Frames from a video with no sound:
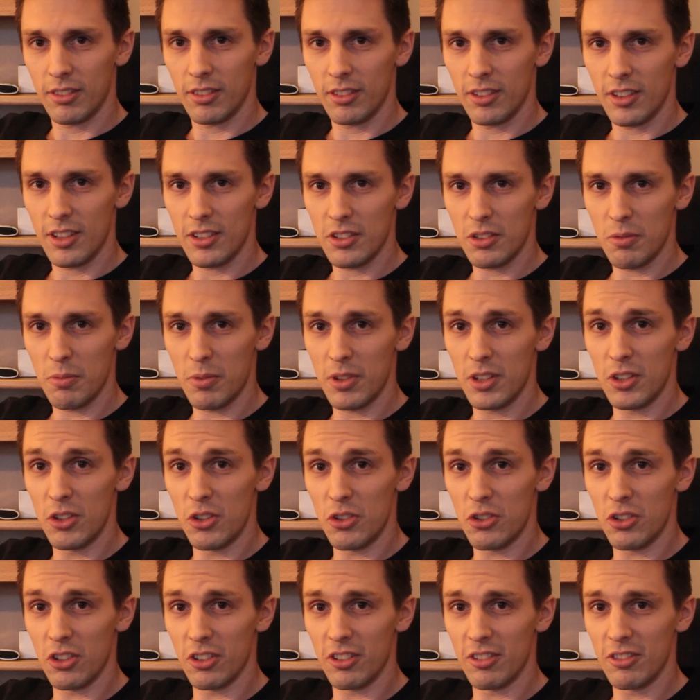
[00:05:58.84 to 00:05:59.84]
something you
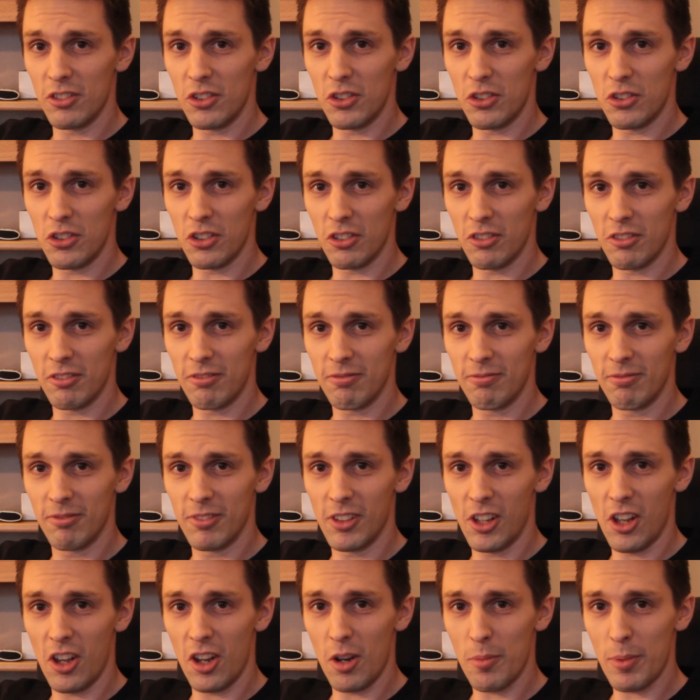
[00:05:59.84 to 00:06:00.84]
should
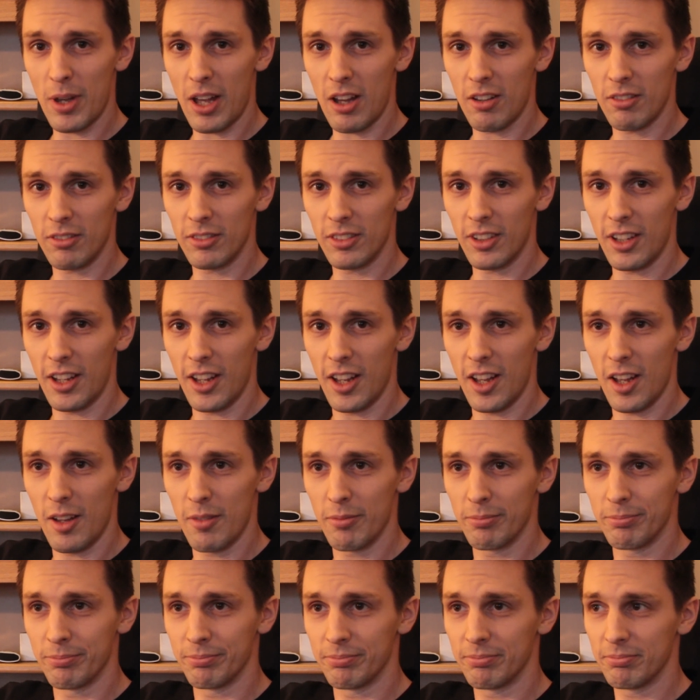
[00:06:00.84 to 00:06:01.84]
learn about.
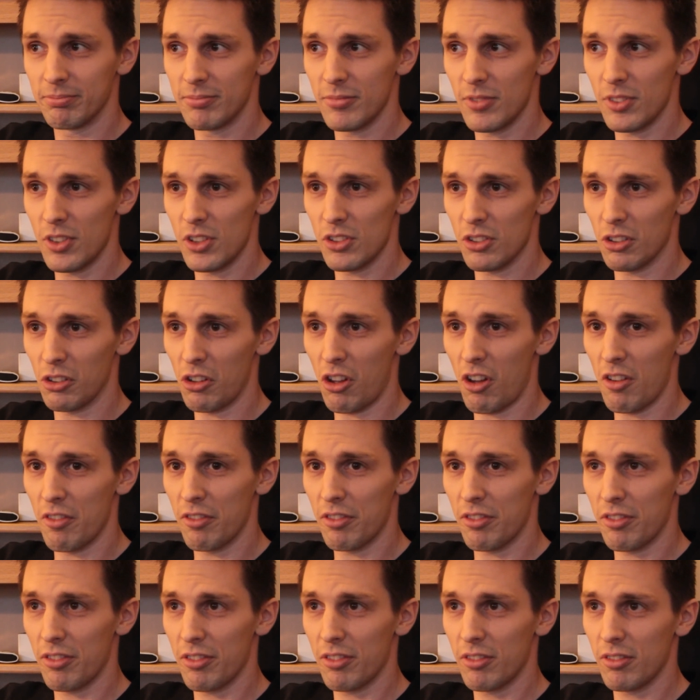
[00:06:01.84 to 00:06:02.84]
There's a lot
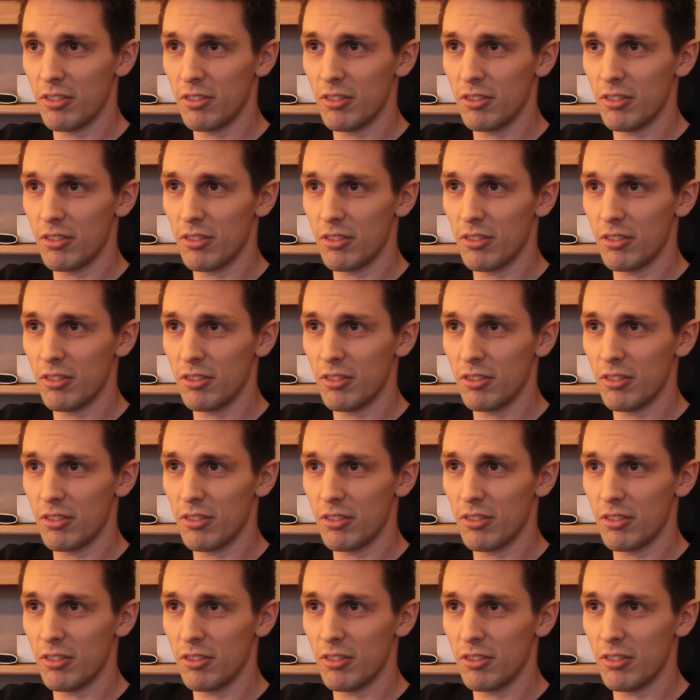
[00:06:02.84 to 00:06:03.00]
of